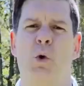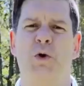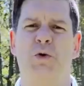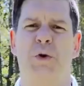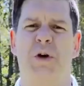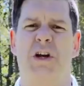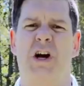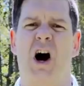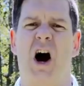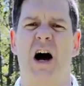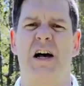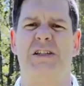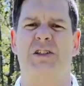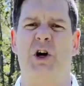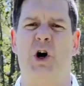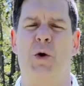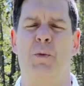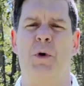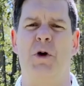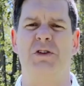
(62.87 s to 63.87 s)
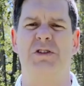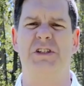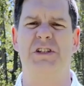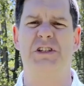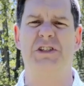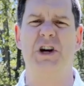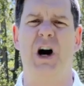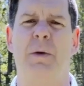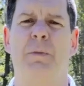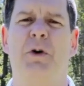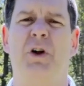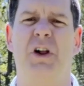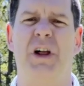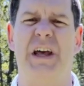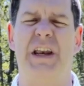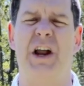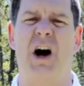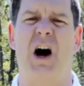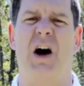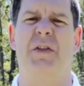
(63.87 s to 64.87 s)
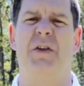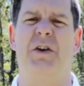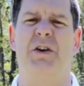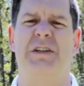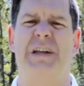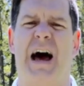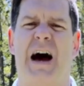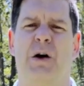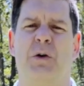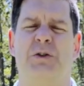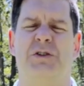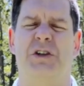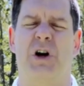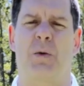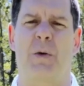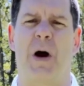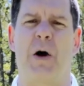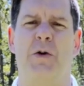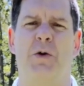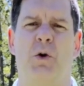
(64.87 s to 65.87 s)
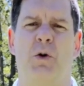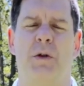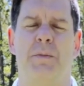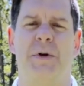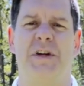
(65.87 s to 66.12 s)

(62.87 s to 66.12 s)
which would cost almost double in other towns around Northern